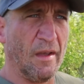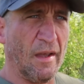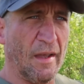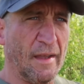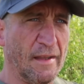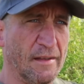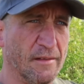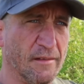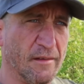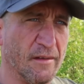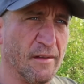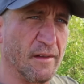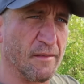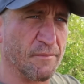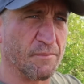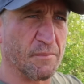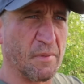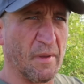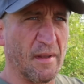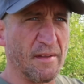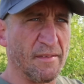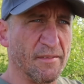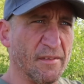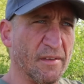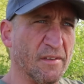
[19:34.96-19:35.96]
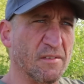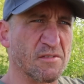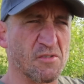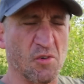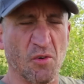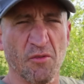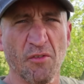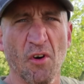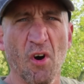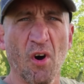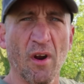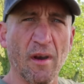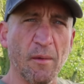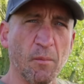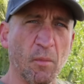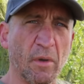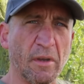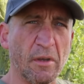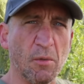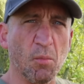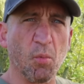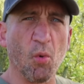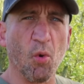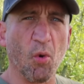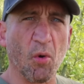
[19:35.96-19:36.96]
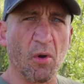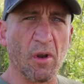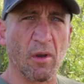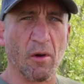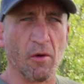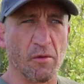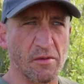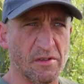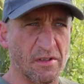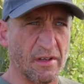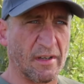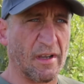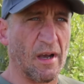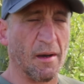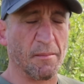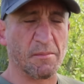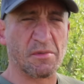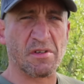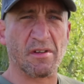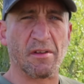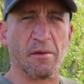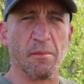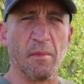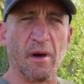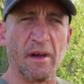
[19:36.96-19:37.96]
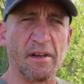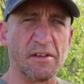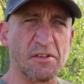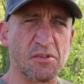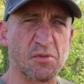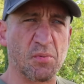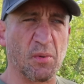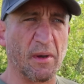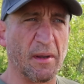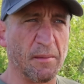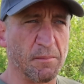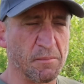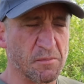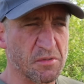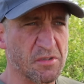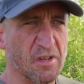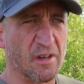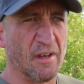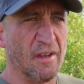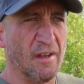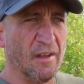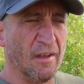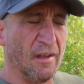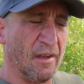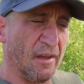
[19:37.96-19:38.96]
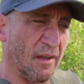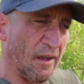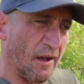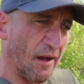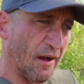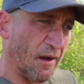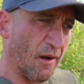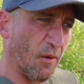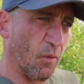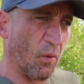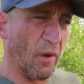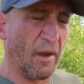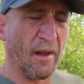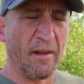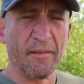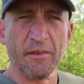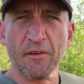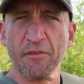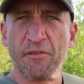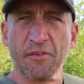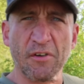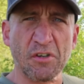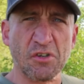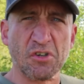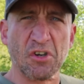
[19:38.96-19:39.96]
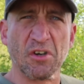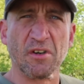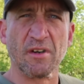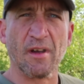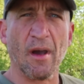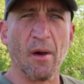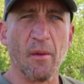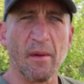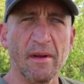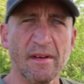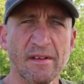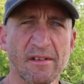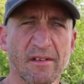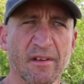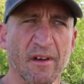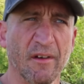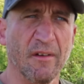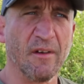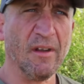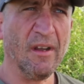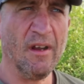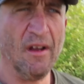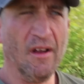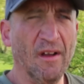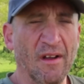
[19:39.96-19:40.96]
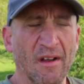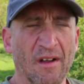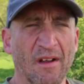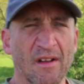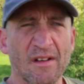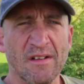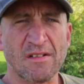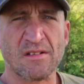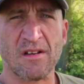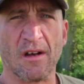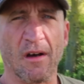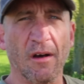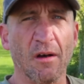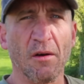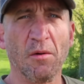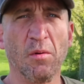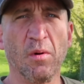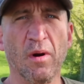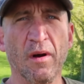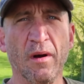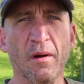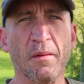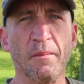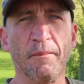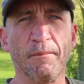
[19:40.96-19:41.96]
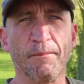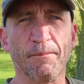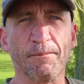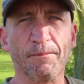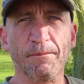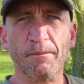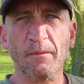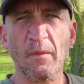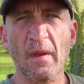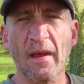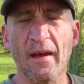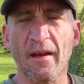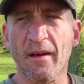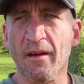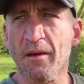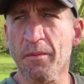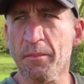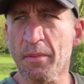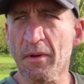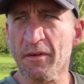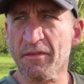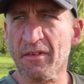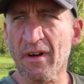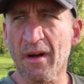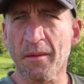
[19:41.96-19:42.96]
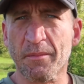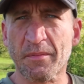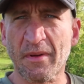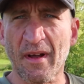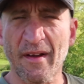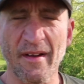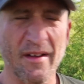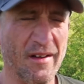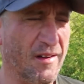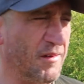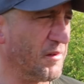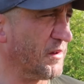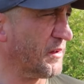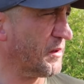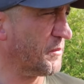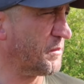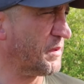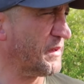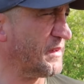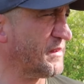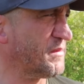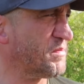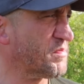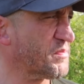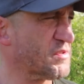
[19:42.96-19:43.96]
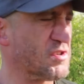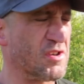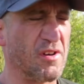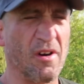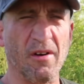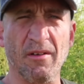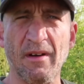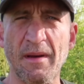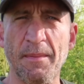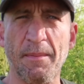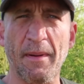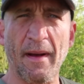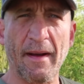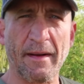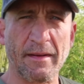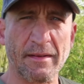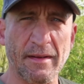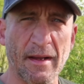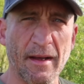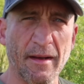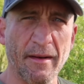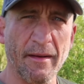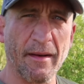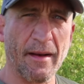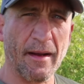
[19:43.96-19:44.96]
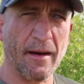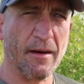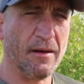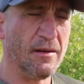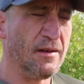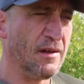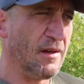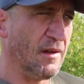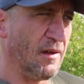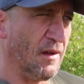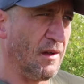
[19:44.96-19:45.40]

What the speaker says: in the sort of island where you walk along to come to the main swims where the fish can go into. So yeah, bit of an update. I'm going to be slowly packed down now.